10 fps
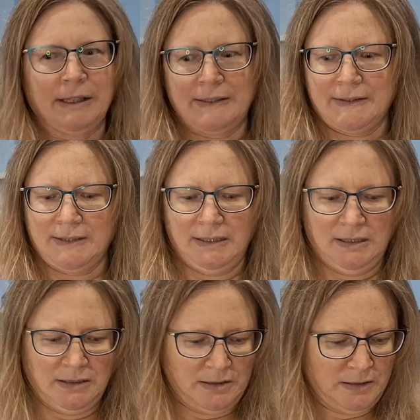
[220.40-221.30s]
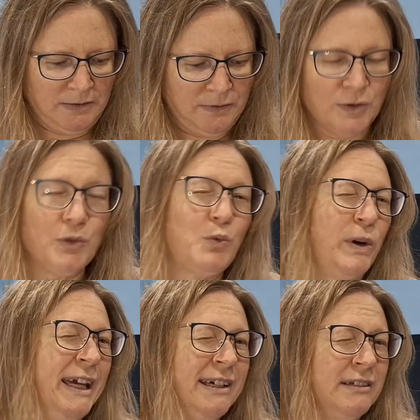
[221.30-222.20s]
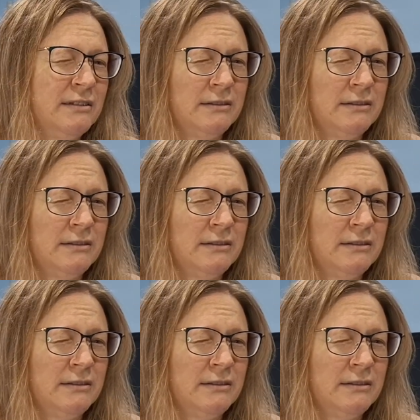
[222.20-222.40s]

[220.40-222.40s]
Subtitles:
this for a good week.